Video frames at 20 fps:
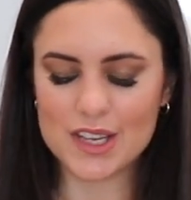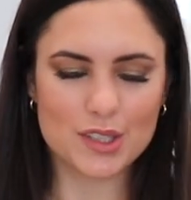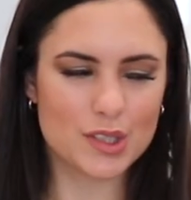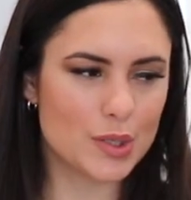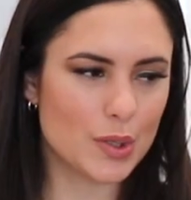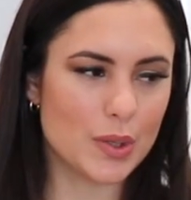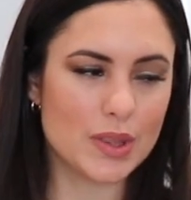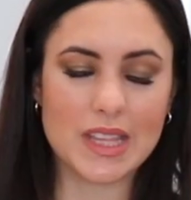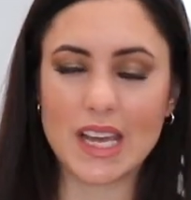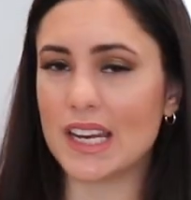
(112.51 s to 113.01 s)

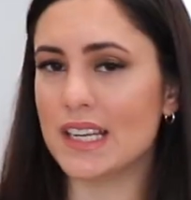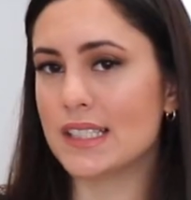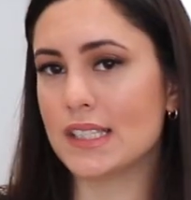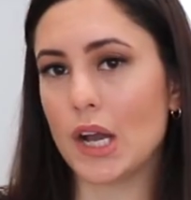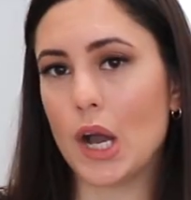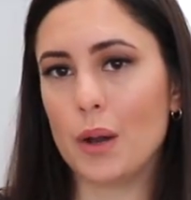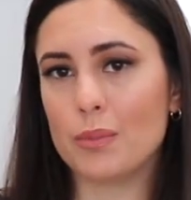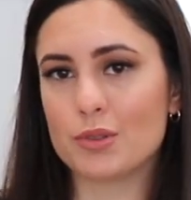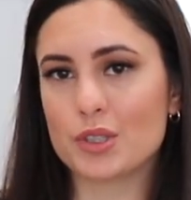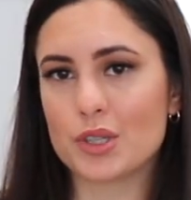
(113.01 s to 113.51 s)
So that is
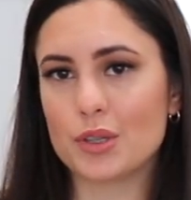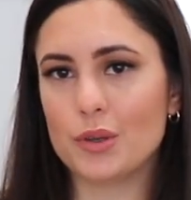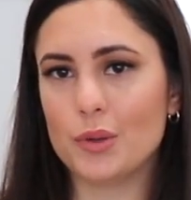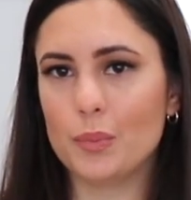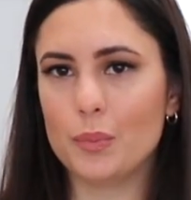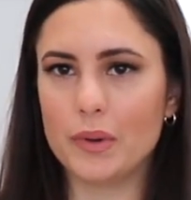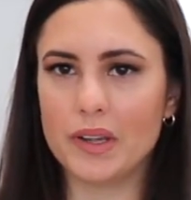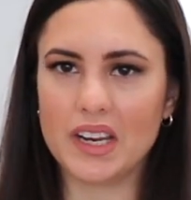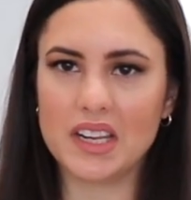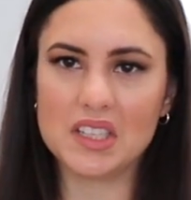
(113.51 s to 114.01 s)

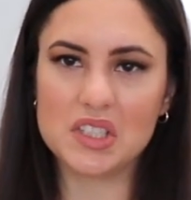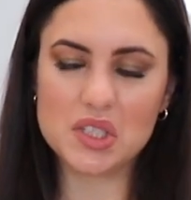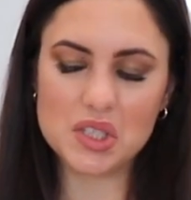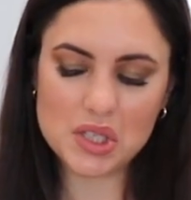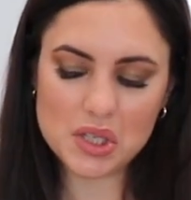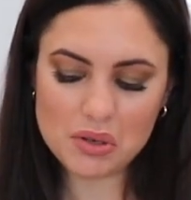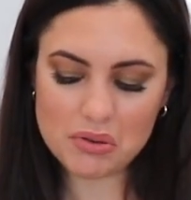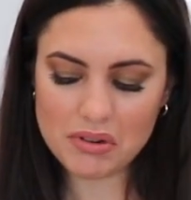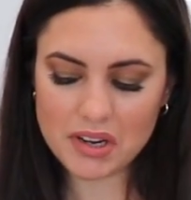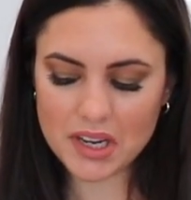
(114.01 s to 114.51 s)
optional, but I
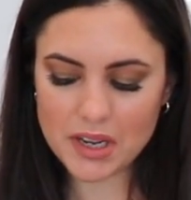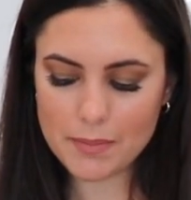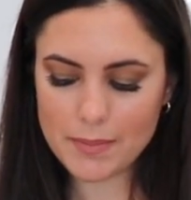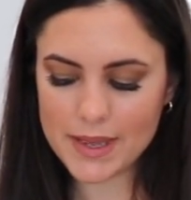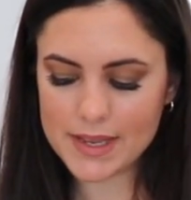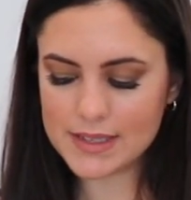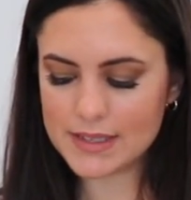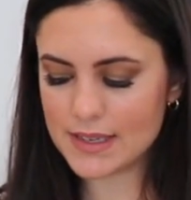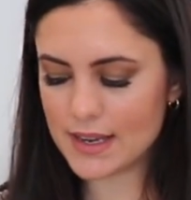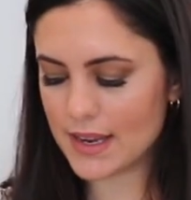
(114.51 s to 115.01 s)
do
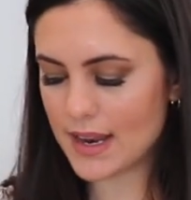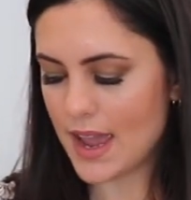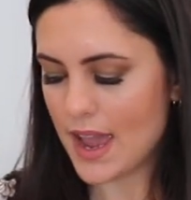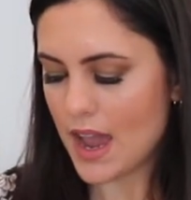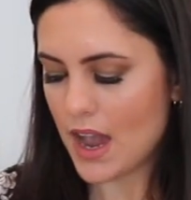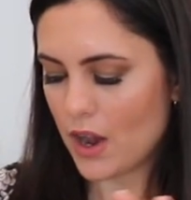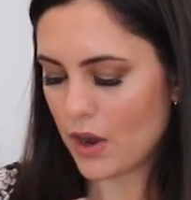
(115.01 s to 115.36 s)
recommend it.